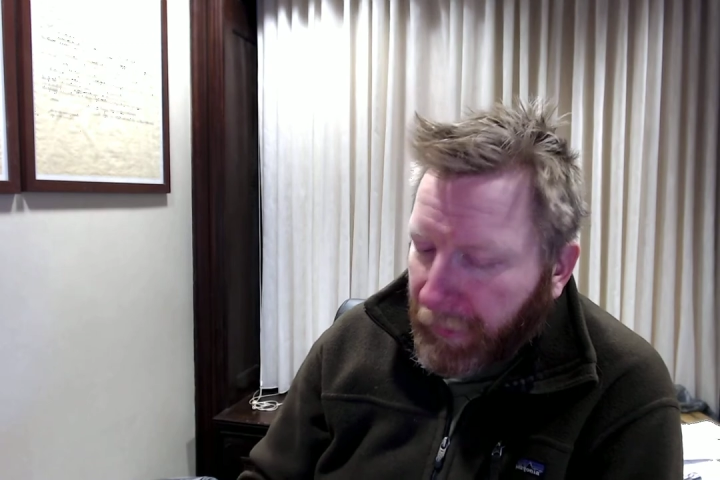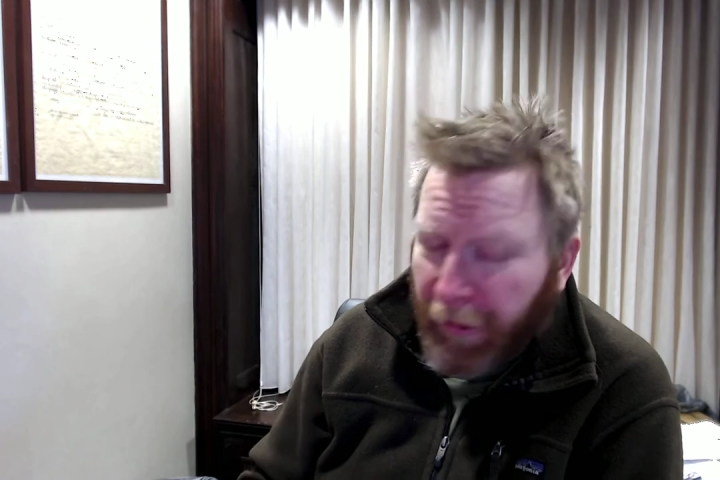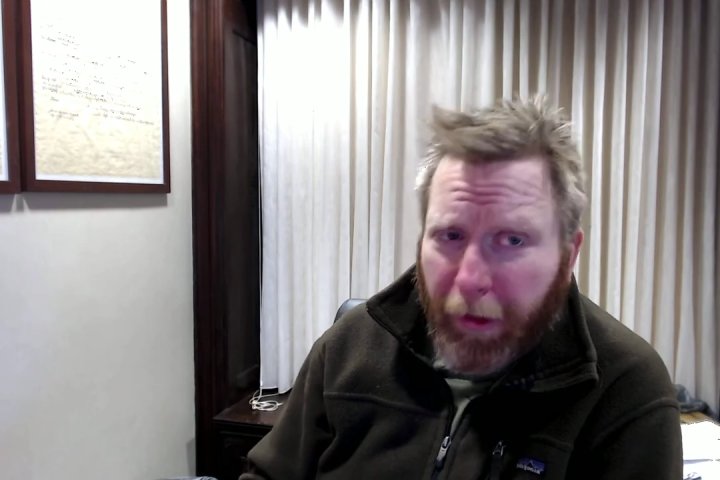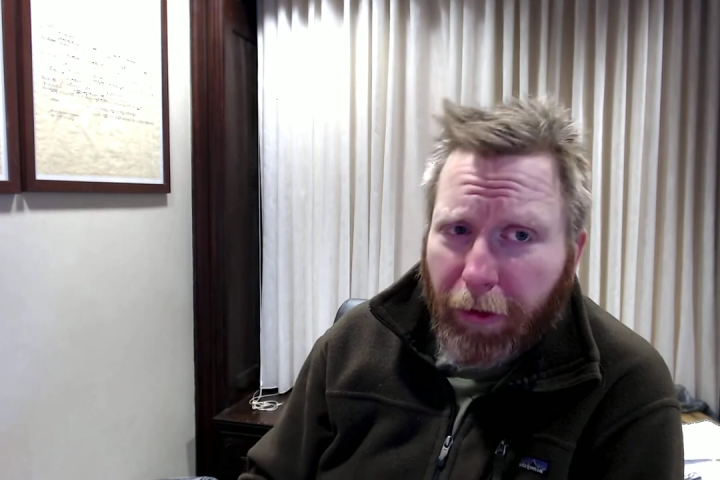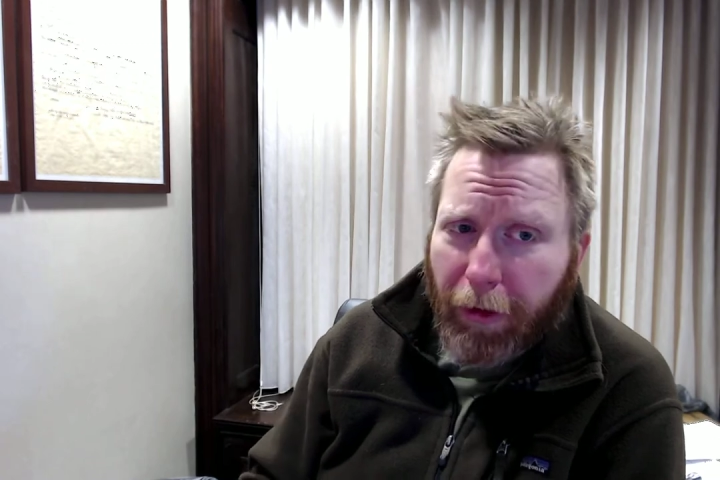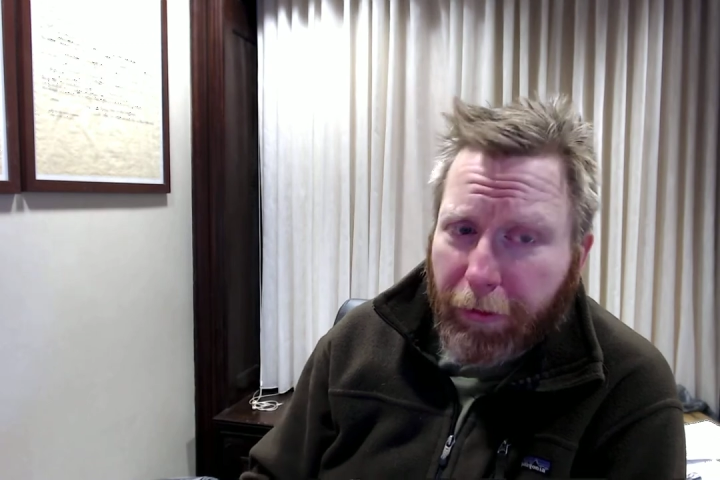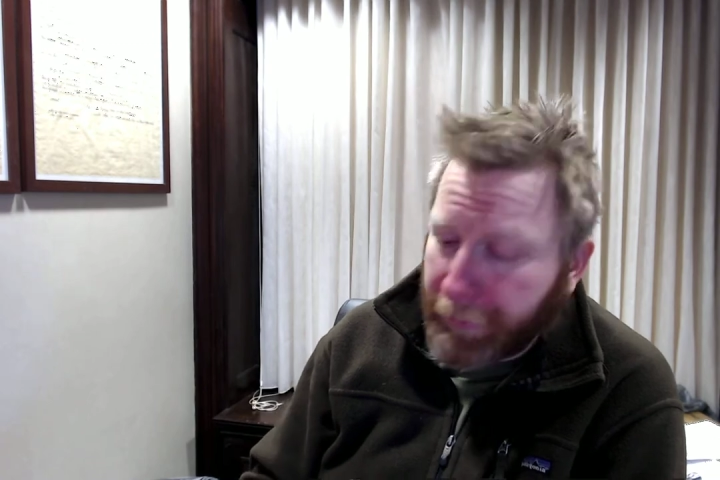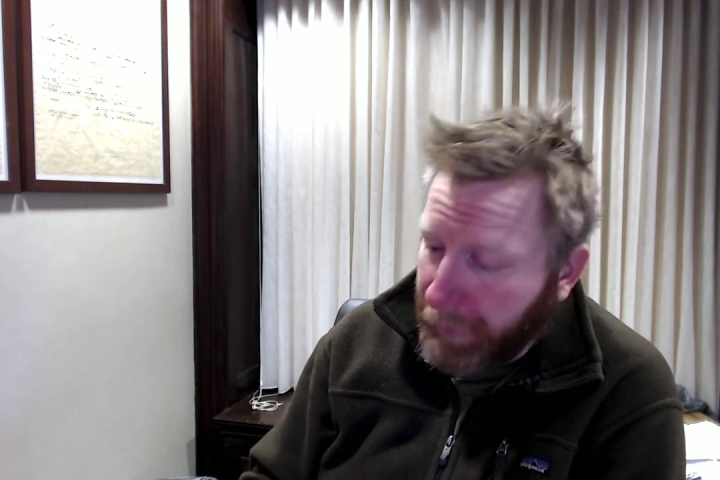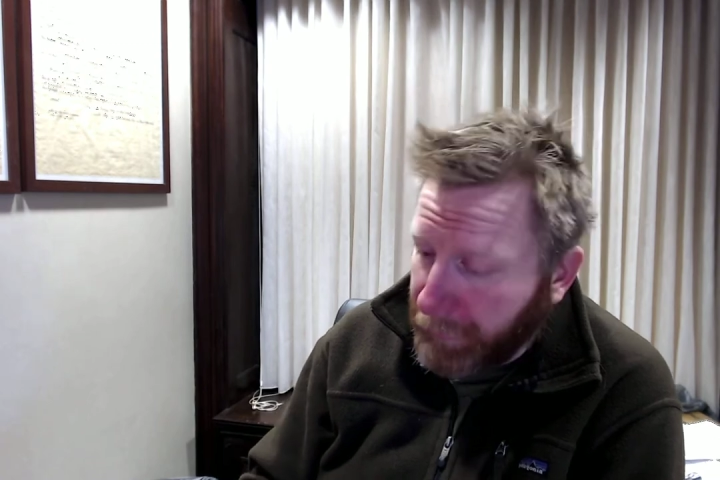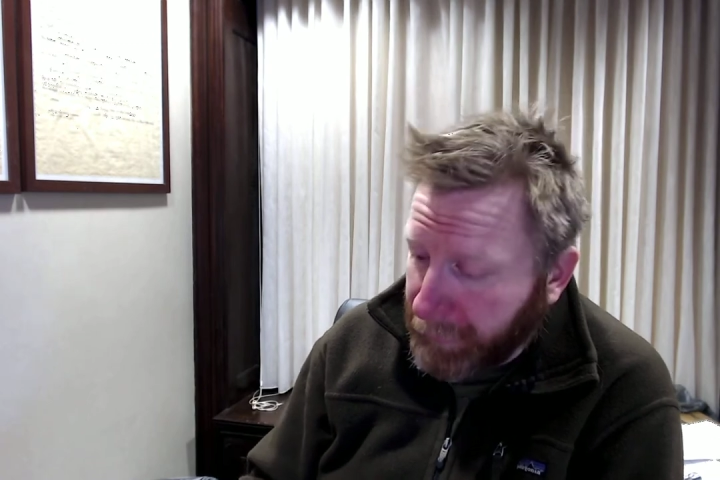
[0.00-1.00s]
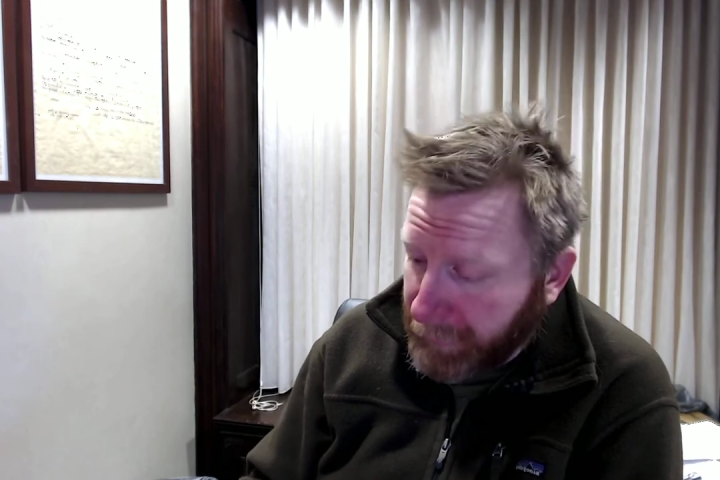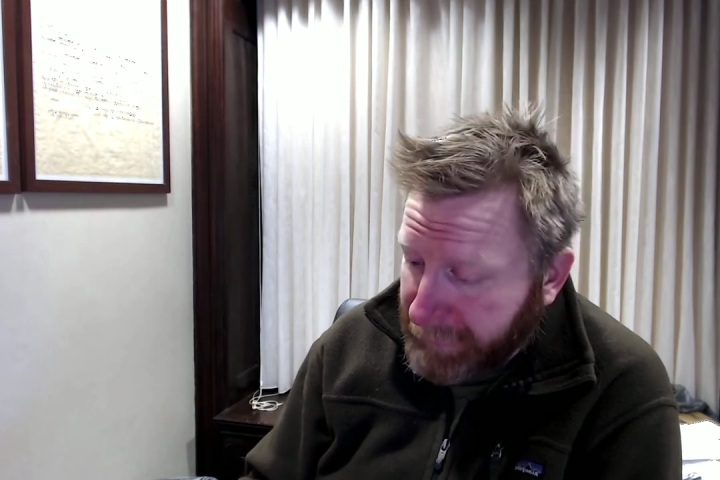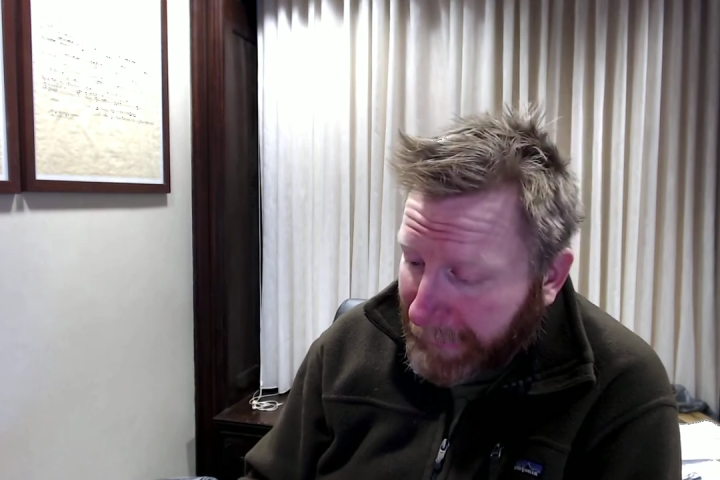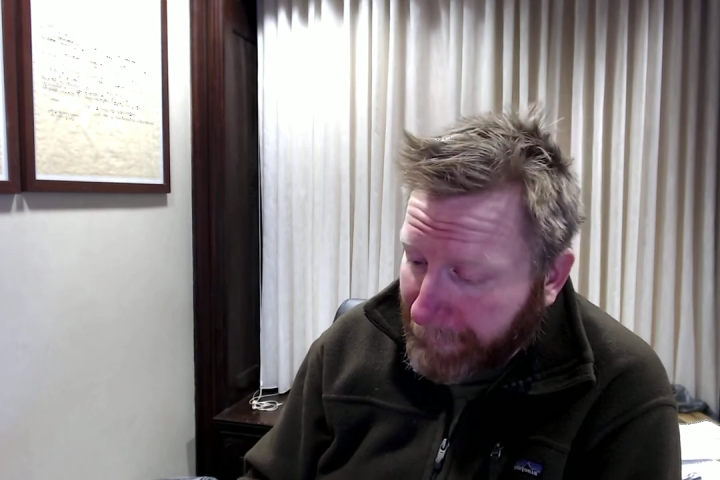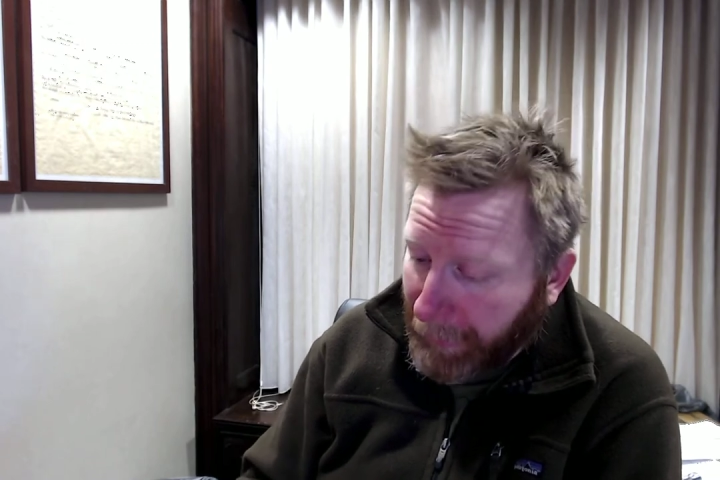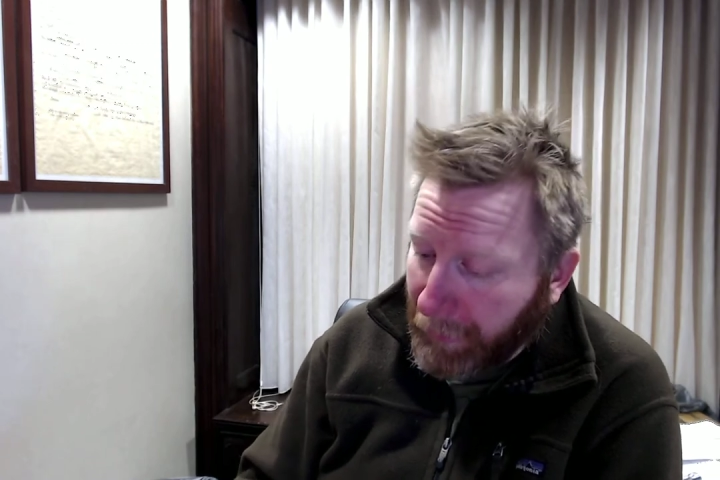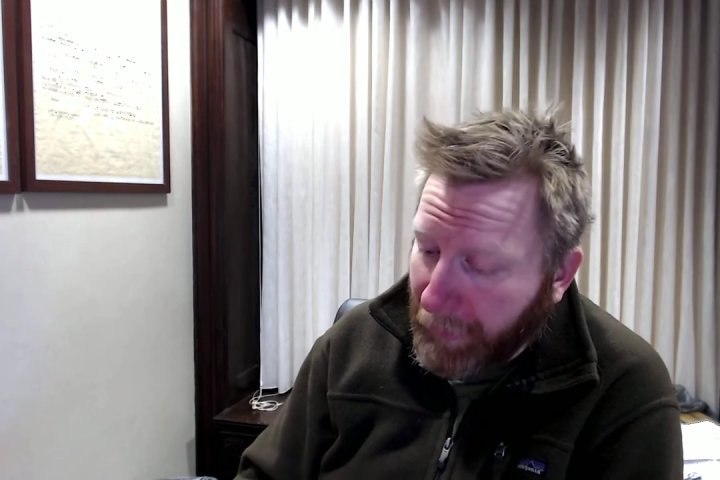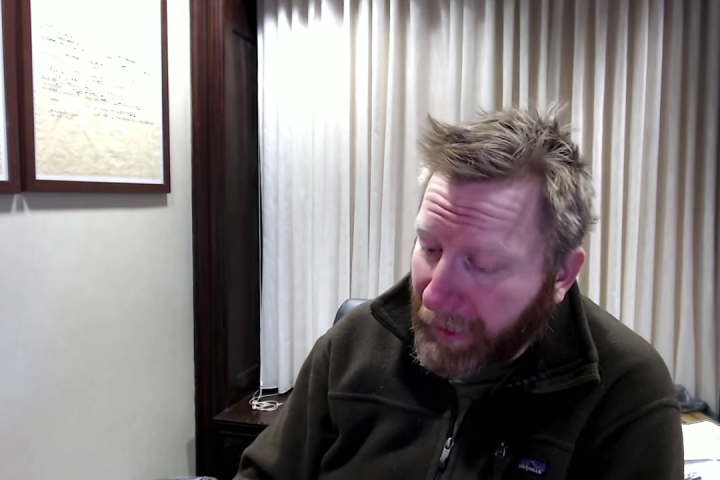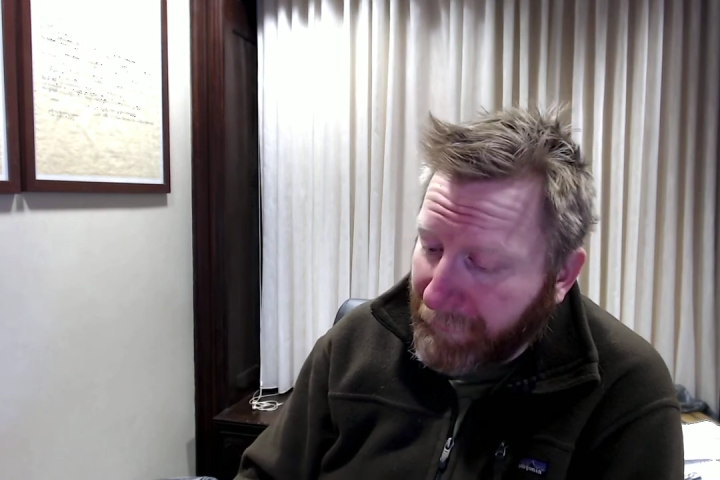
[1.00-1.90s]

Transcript: In Article 2, second paragraph,